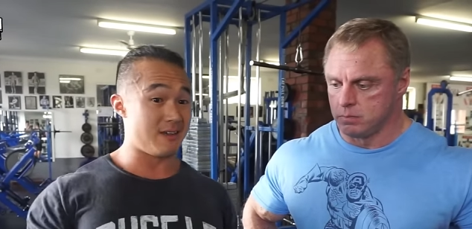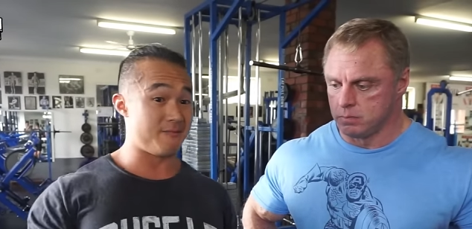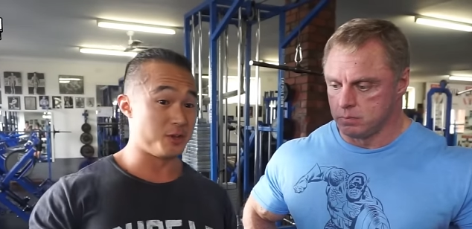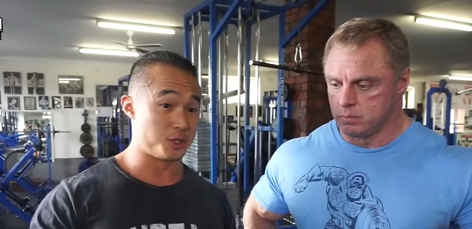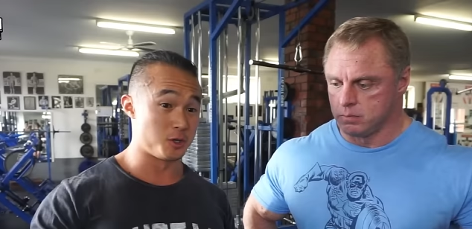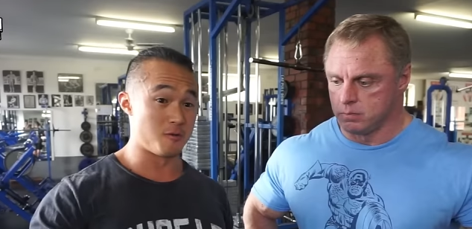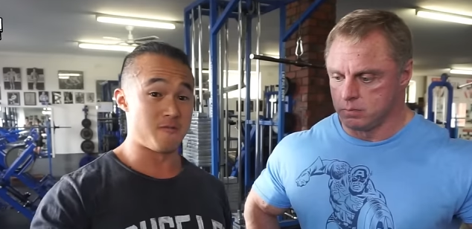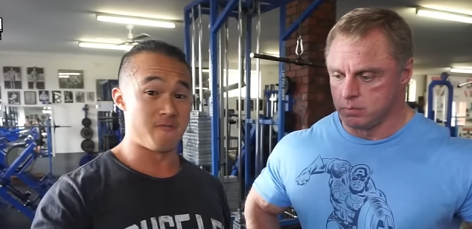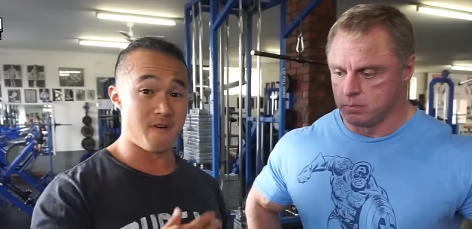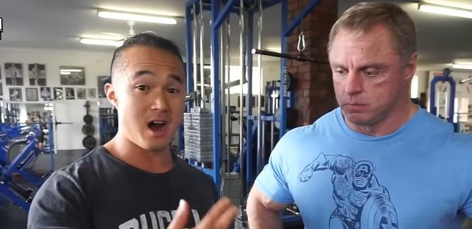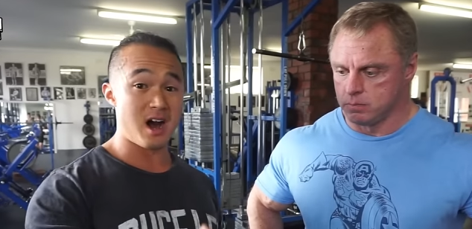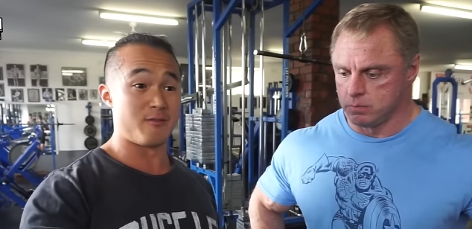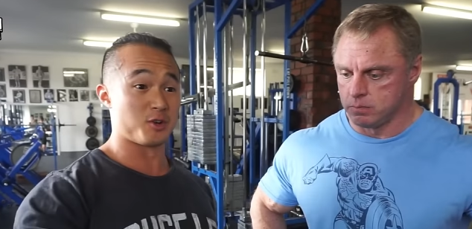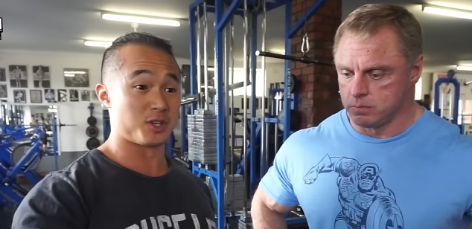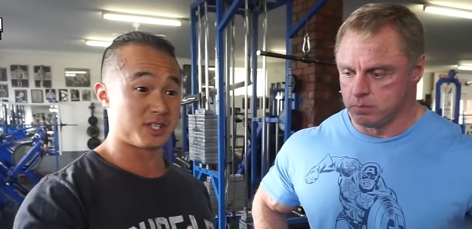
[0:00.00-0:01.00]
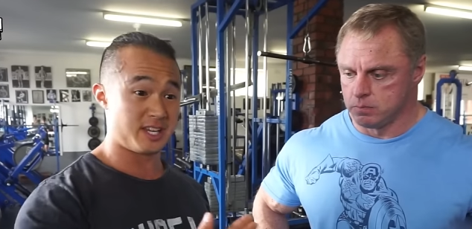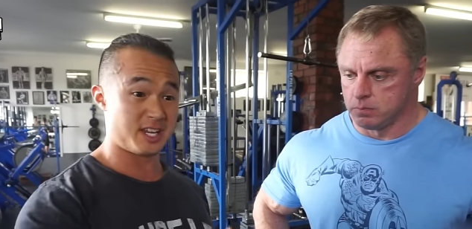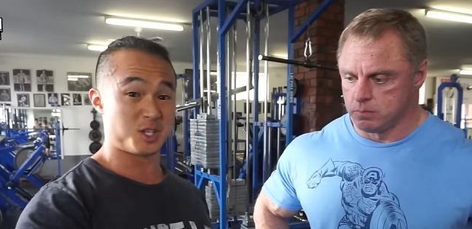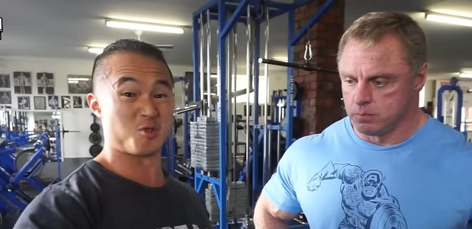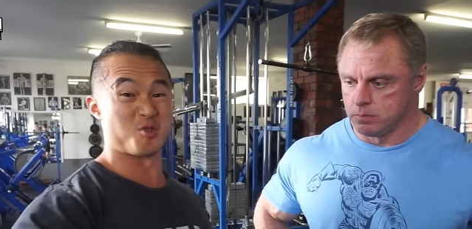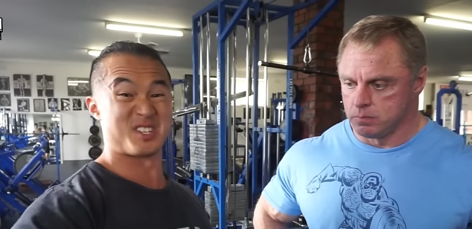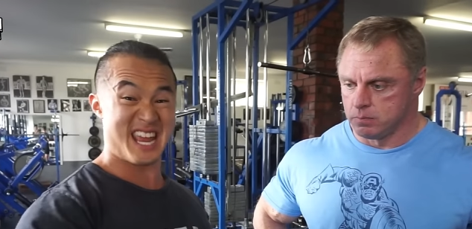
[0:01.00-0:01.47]
Speaker 1: if you do five or
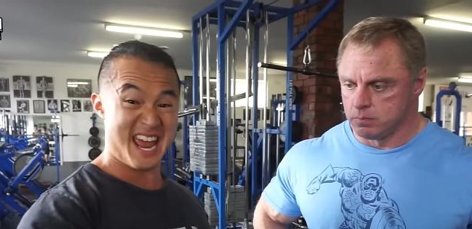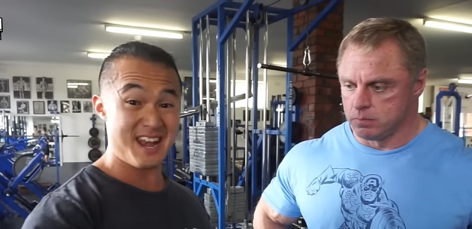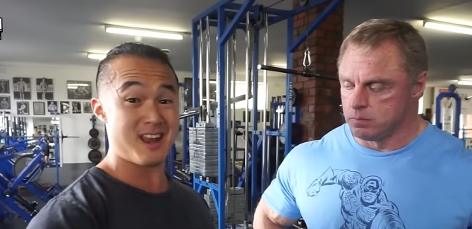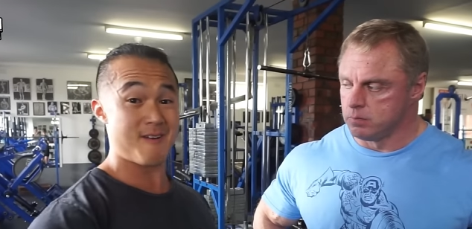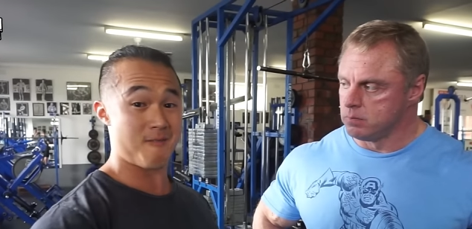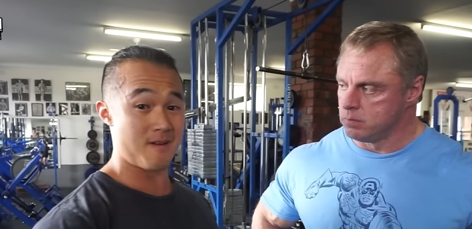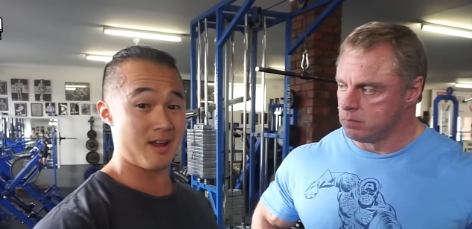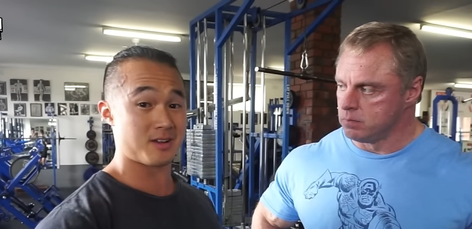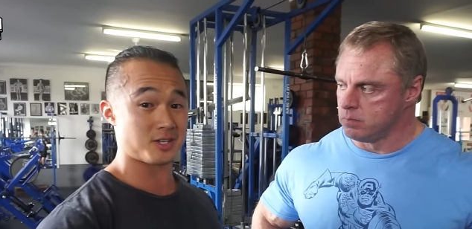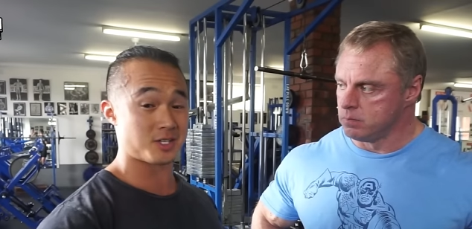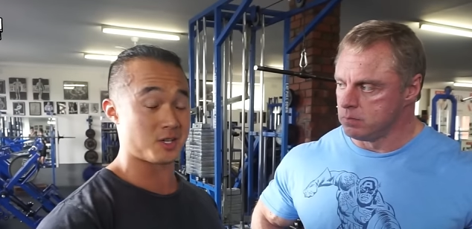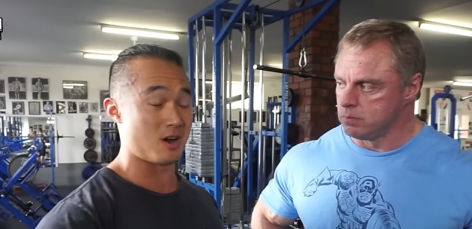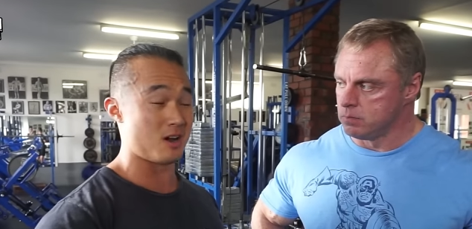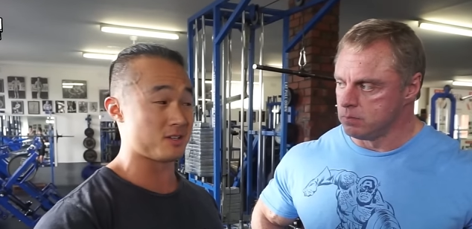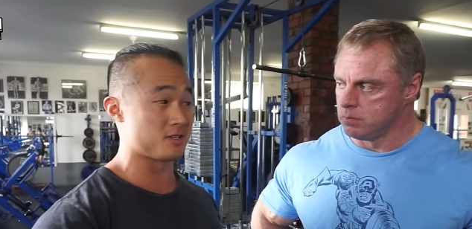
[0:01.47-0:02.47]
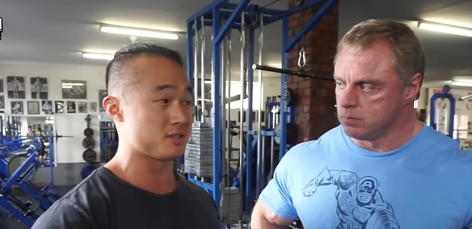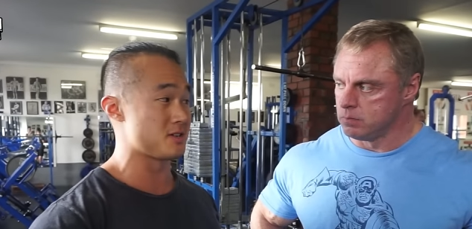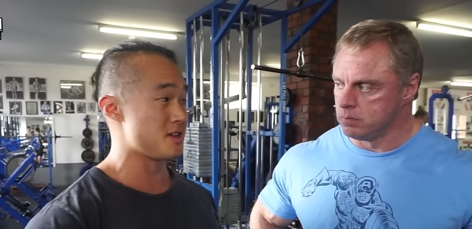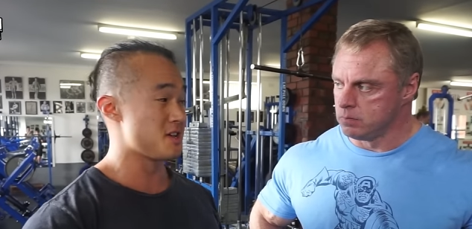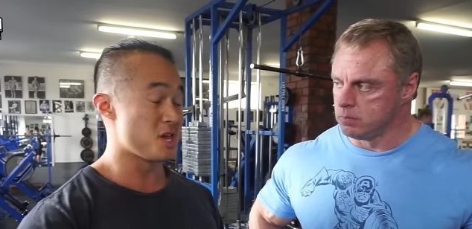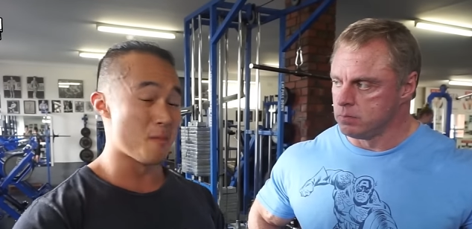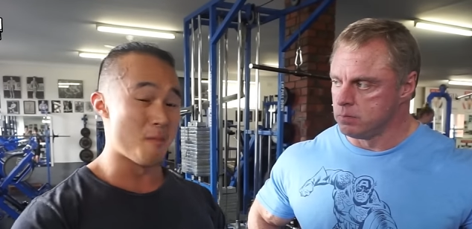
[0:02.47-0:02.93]
six or ten different
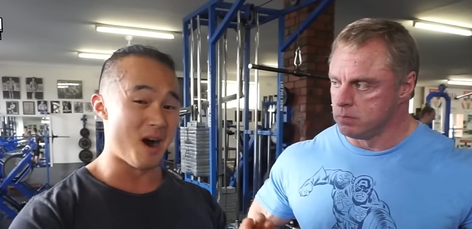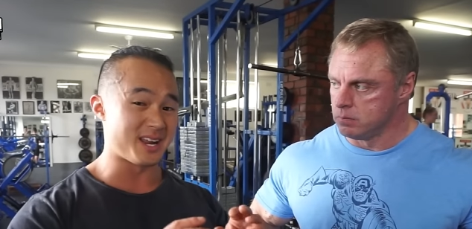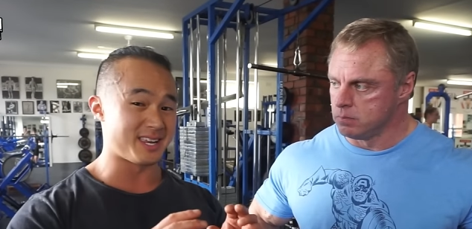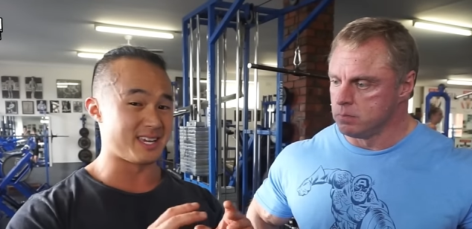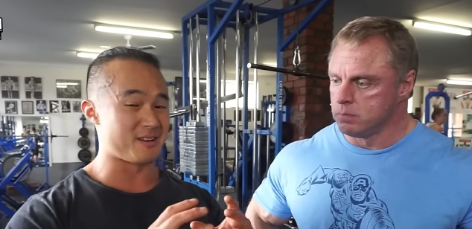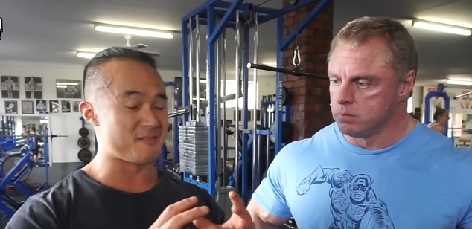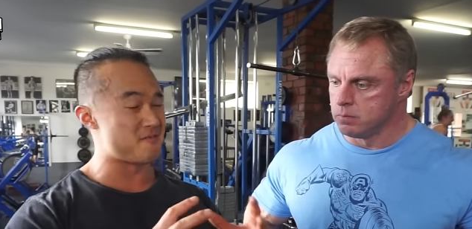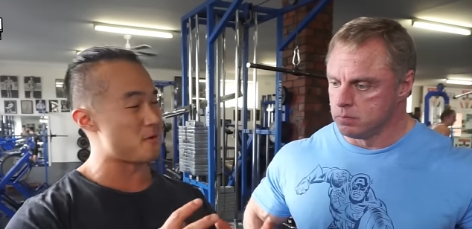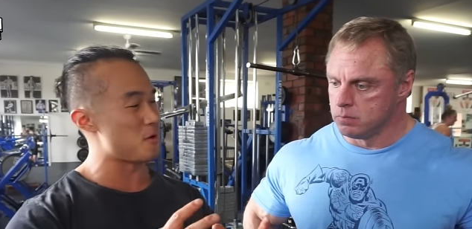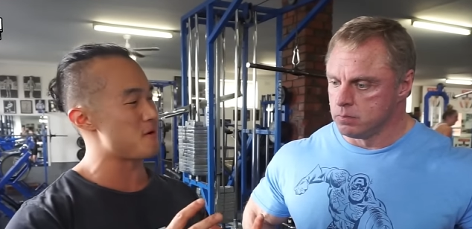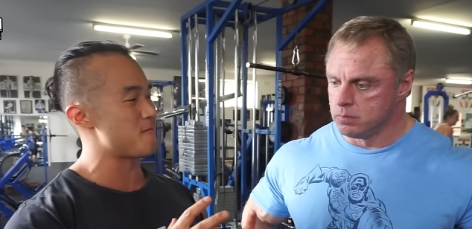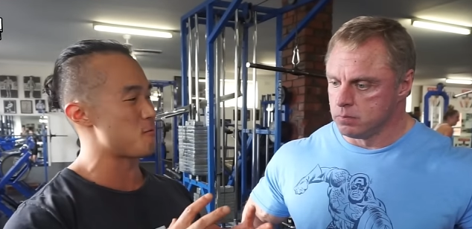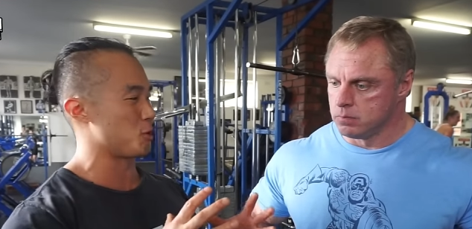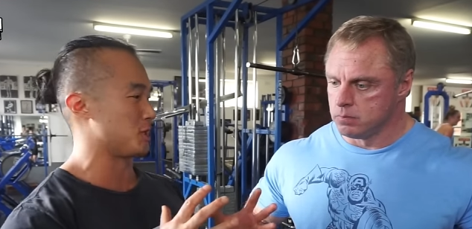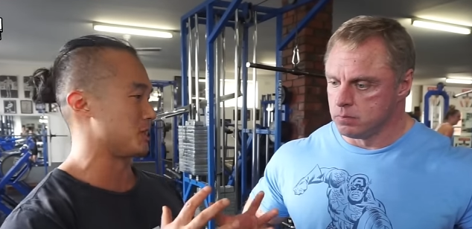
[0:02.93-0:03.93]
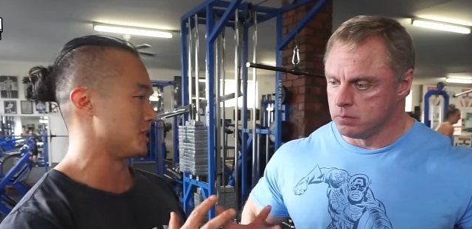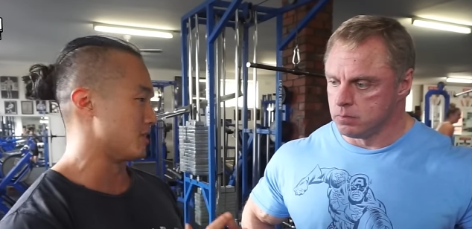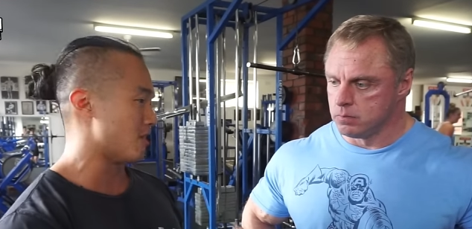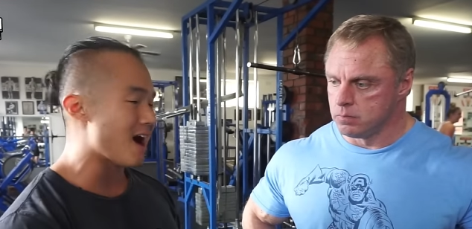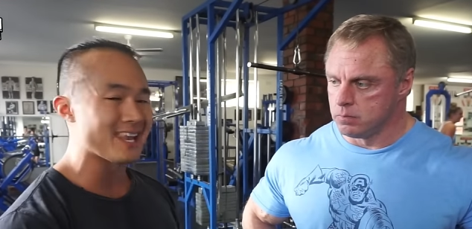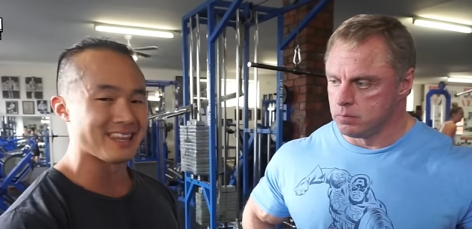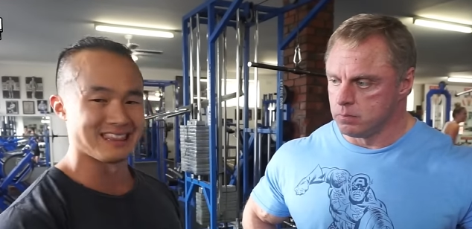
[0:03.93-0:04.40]
exercises, you might get a very, very
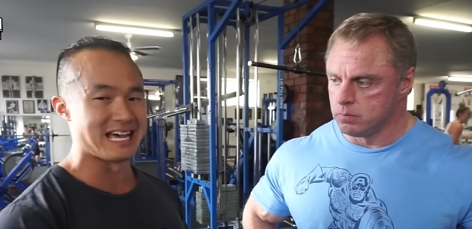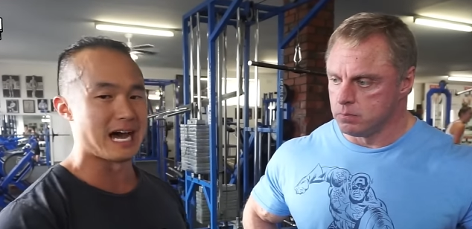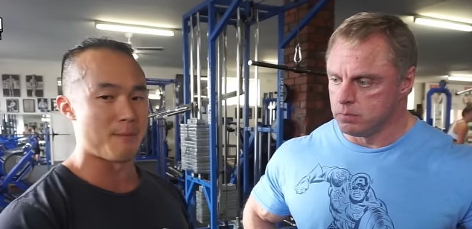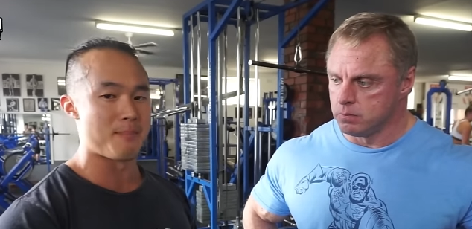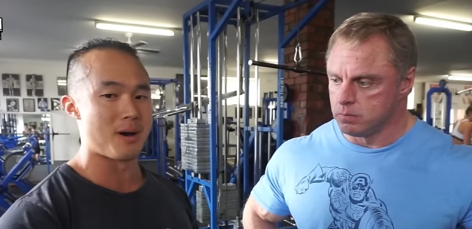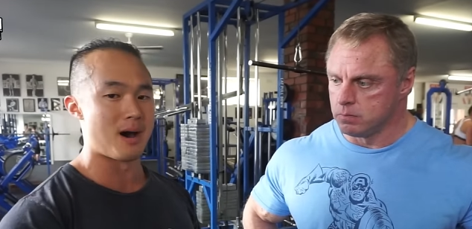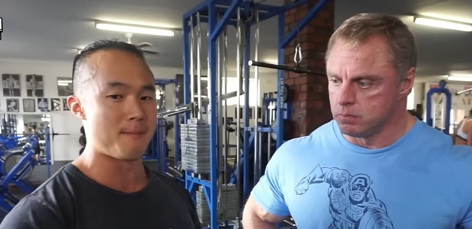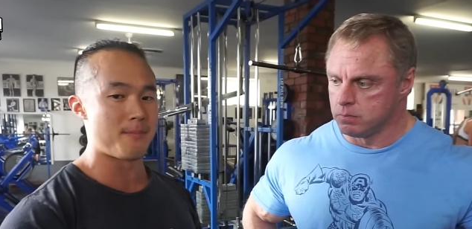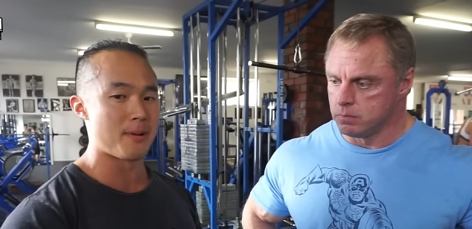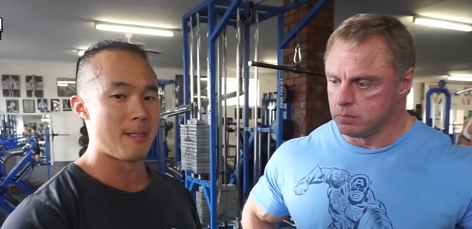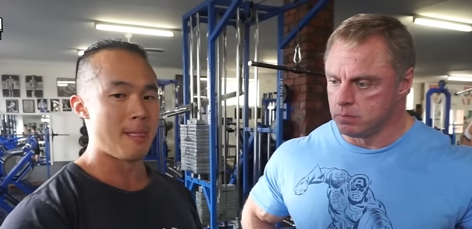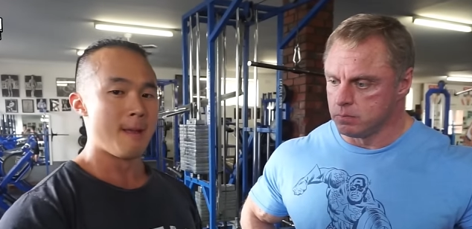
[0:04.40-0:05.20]
light lat pump,